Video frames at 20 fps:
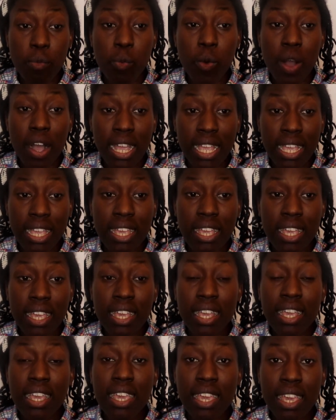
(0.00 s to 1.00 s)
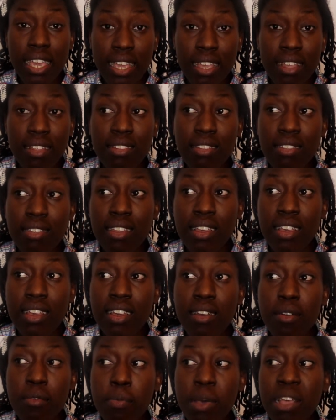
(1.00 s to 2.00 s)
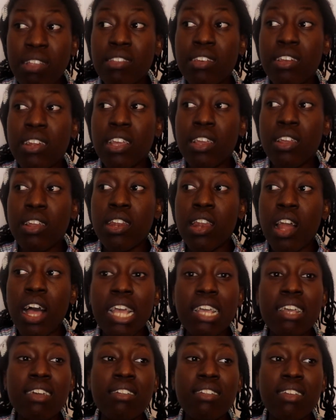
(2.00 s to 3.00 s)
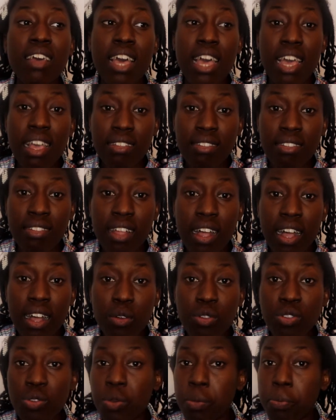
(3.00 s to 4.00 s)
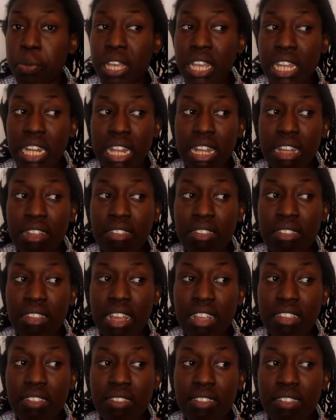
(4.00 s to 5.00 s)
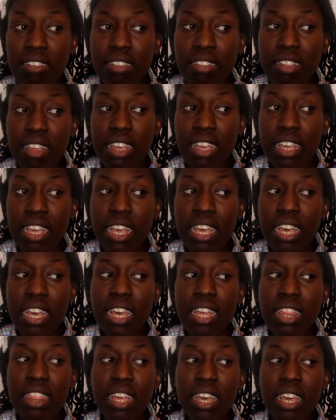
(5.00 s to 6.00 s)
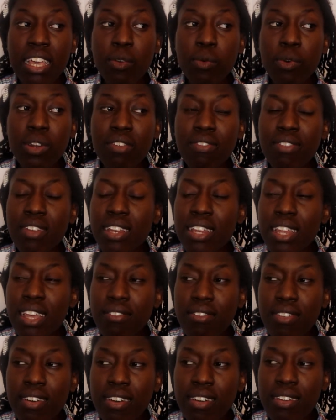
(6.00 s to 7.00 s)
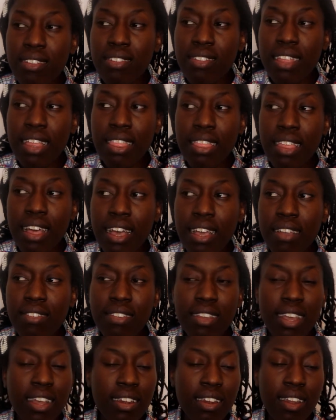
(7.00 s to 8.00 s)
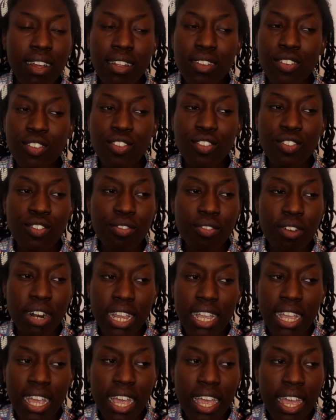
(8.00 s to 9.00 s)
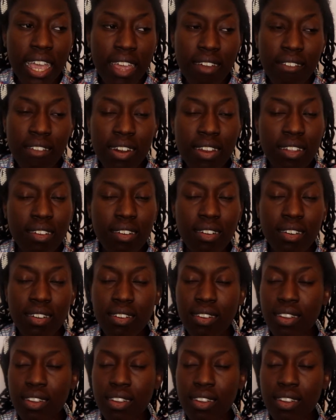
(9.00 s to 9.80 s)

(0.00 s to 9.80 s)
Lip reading: white kids basically likened her hairstyle to a penis. And you just think, they would have never said that if she had like straight hair and